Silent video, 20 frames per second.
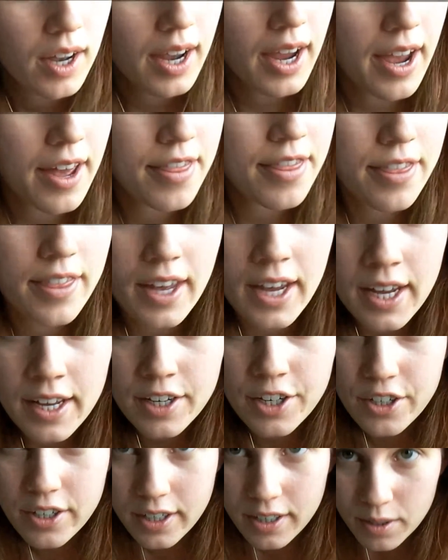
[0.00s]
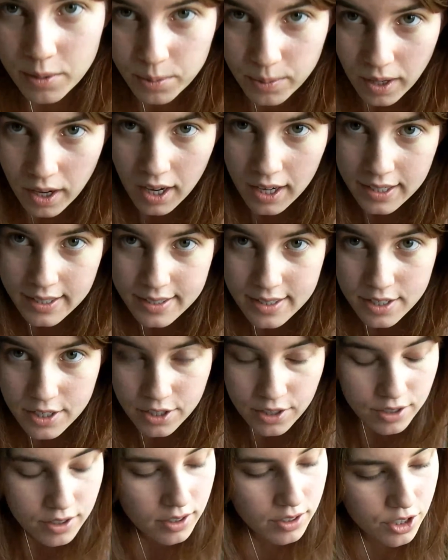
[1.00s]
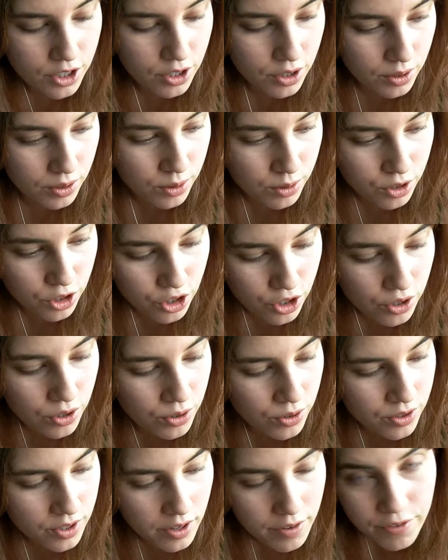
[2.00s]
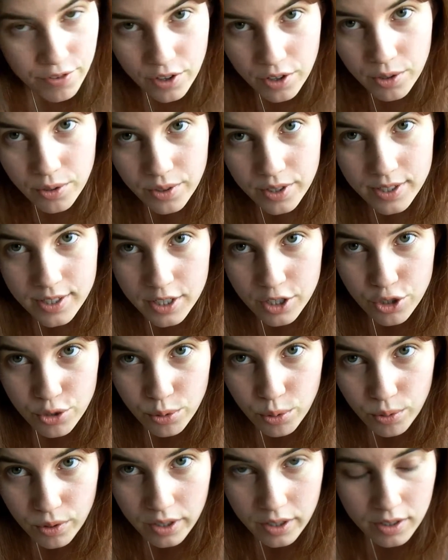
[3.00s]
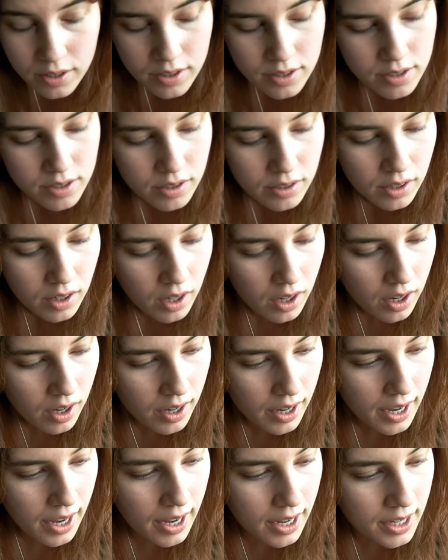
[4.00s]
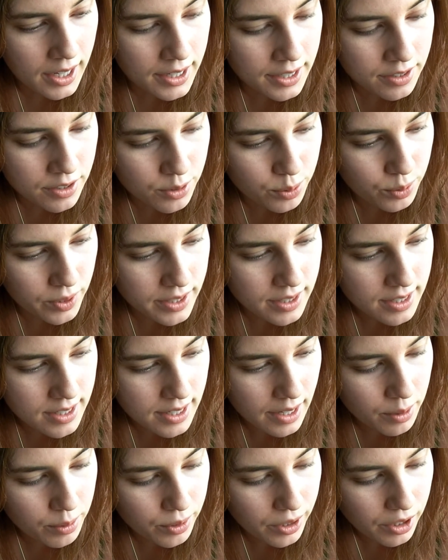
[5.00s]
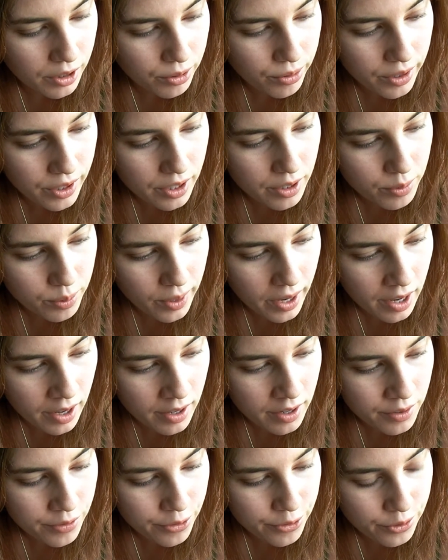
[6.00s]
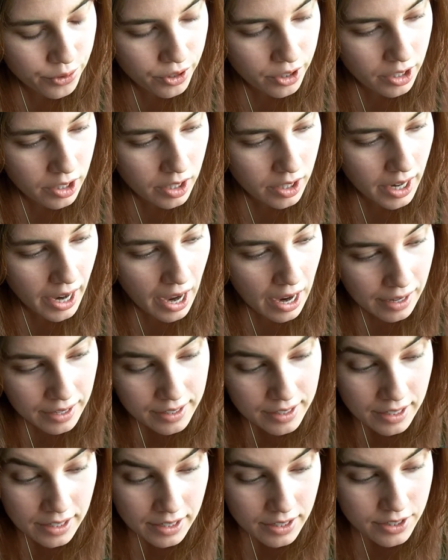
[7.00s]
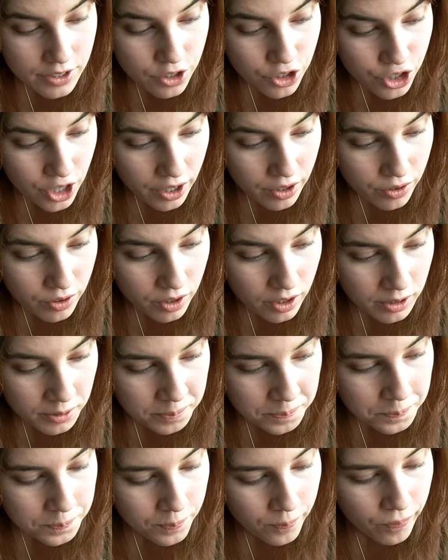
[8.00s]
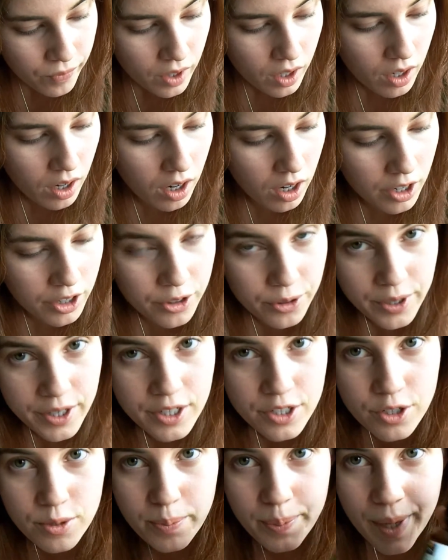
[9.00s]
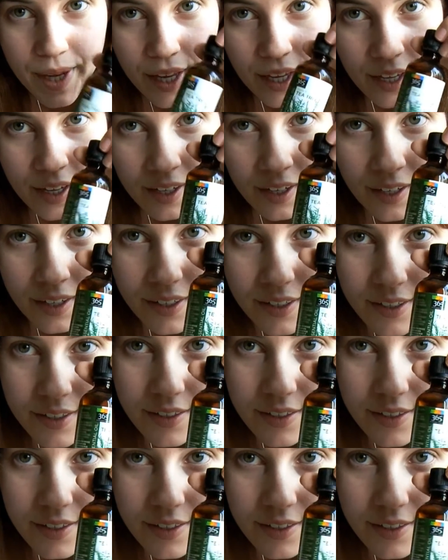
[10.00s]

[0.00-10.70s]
and then you're going to want to choose a few essential oils, and ones that work really well for acne in general are going to be